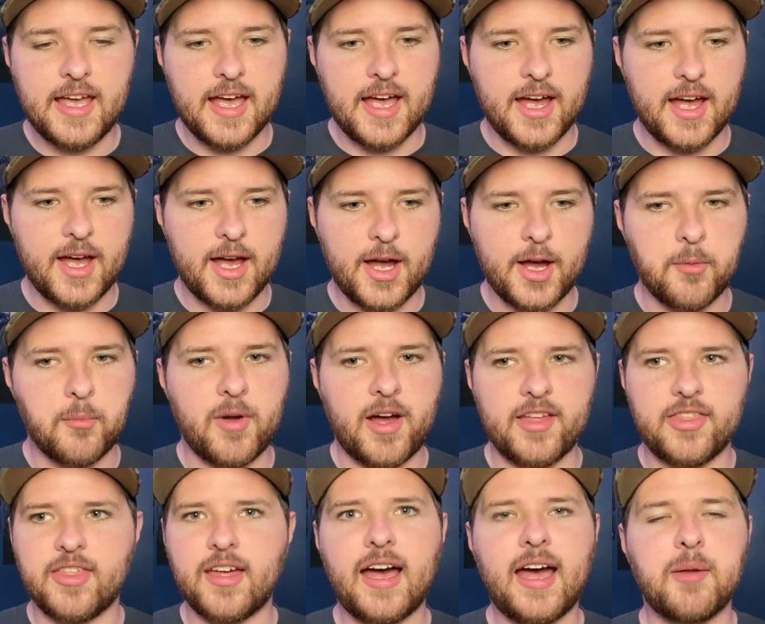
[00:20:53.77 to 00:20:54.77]
Um, I
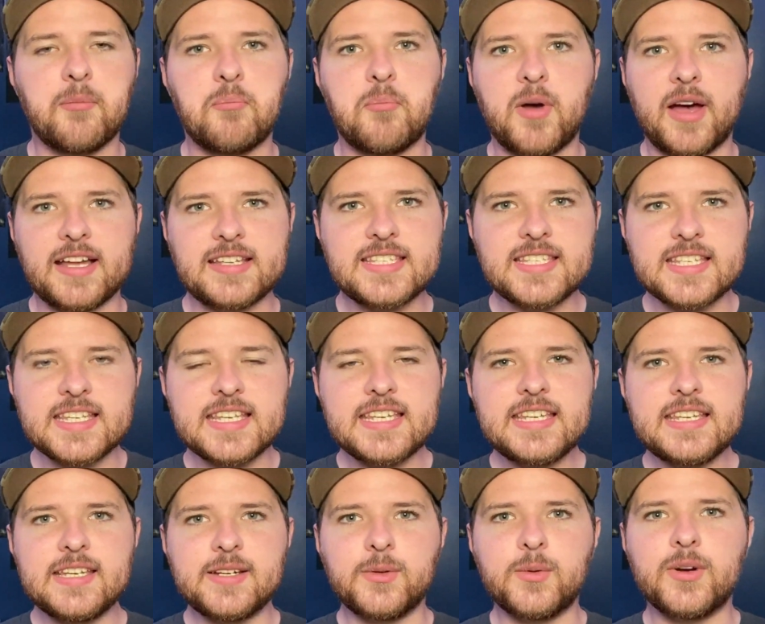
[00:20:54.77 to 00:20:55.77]
thought
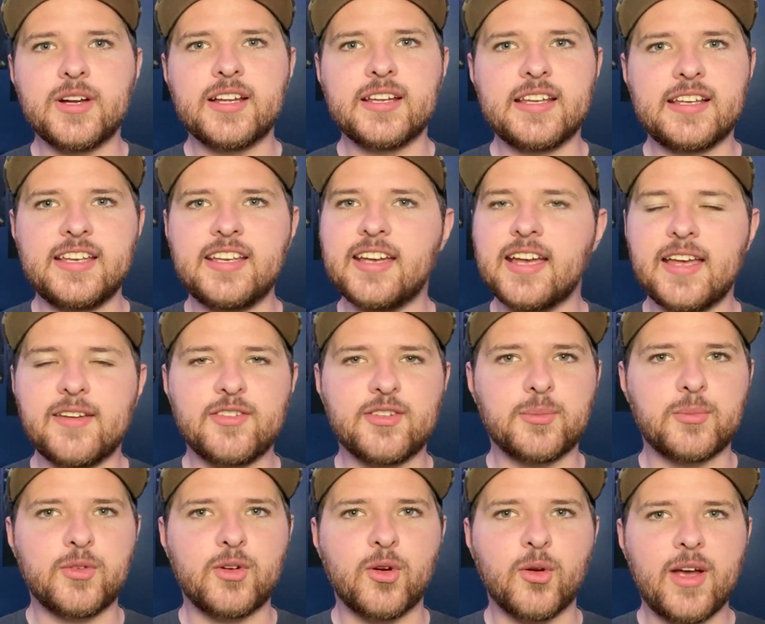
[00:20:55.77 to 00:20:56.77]
Busty what, gave
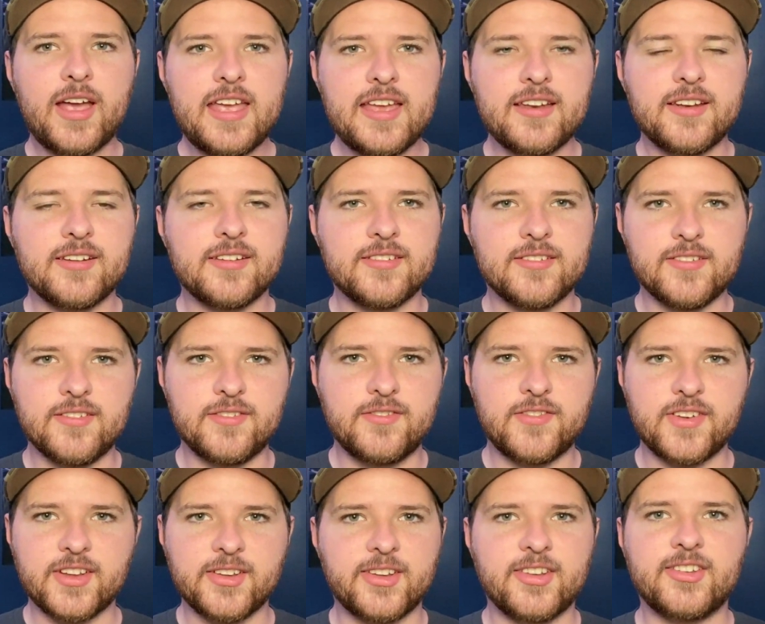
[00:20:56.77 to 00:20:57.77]
some great
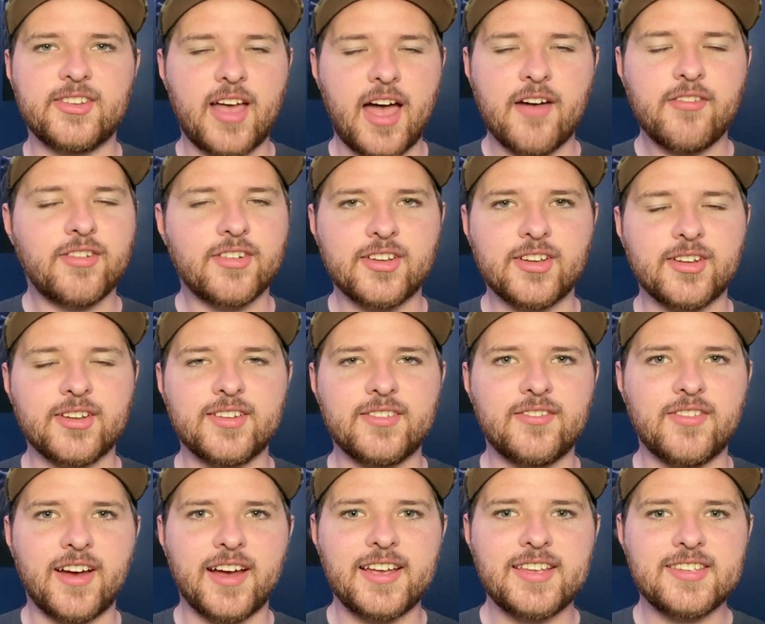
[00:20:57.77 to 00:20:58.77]
philosophical
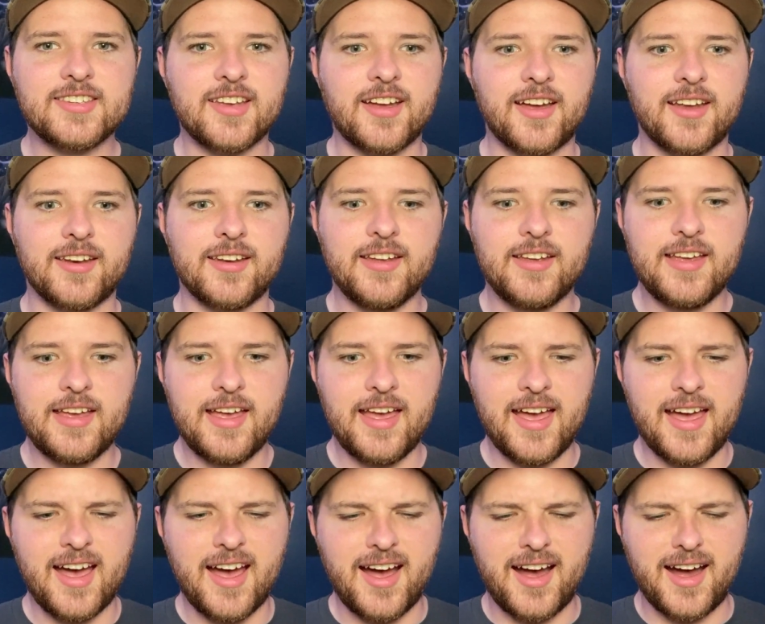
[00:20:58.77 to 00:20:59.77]
advice on
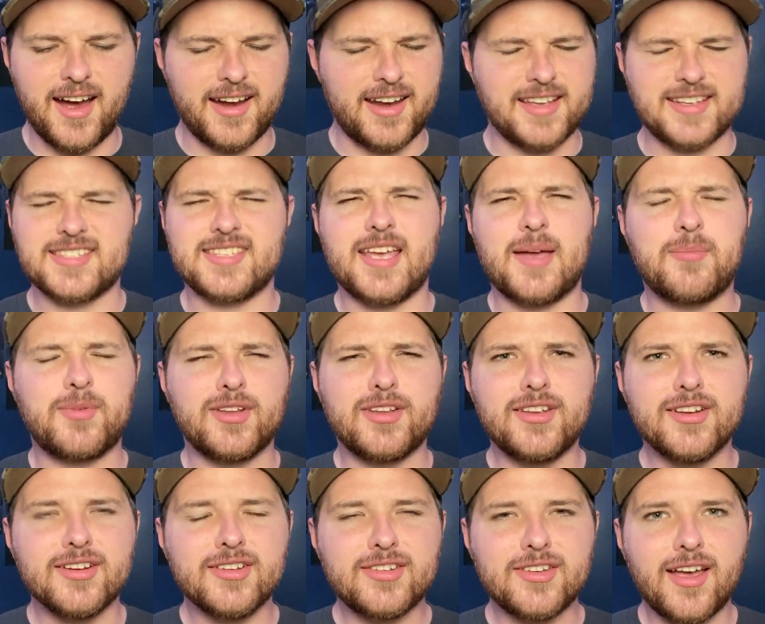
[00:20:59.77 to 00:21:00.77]
on accepting
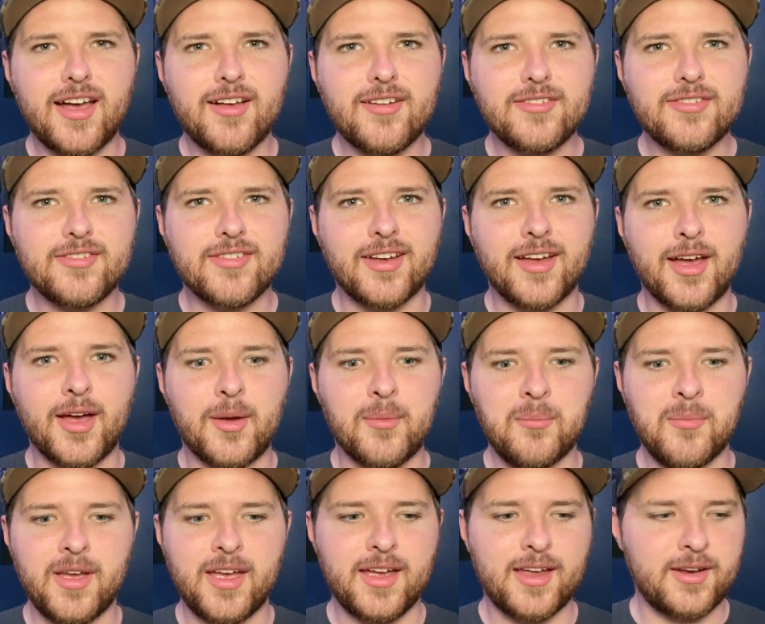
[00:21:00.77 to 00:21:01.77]
yourself
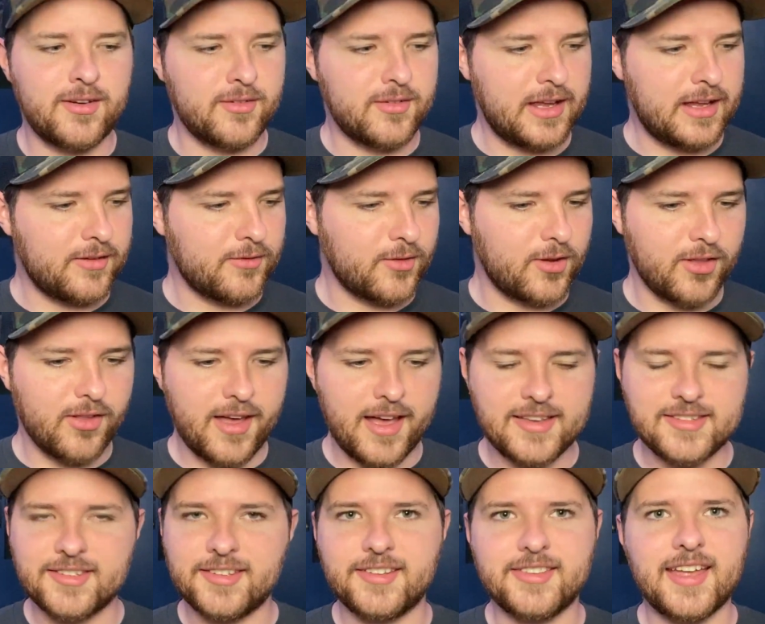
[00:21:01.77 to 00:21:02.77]
um, and, and
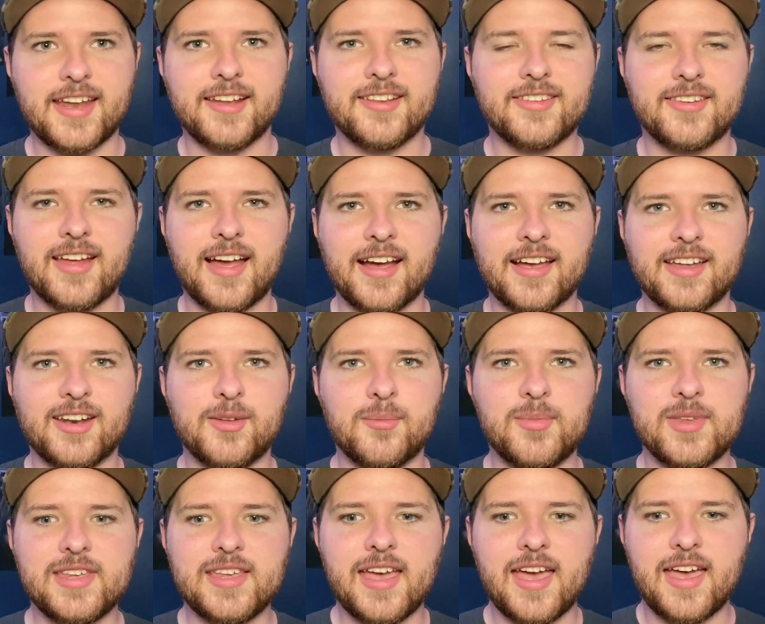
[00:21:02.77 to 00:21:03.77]
realizing that it's not going to
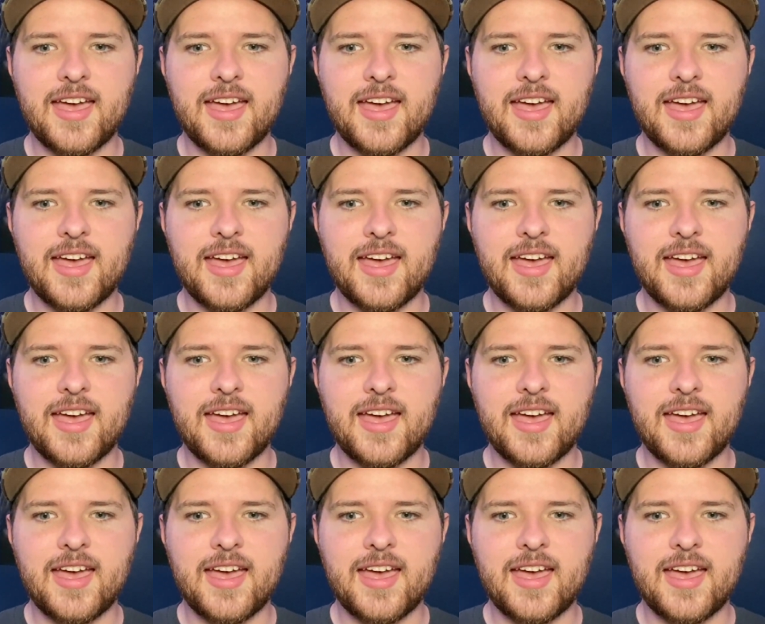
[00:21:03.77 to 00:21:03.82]
be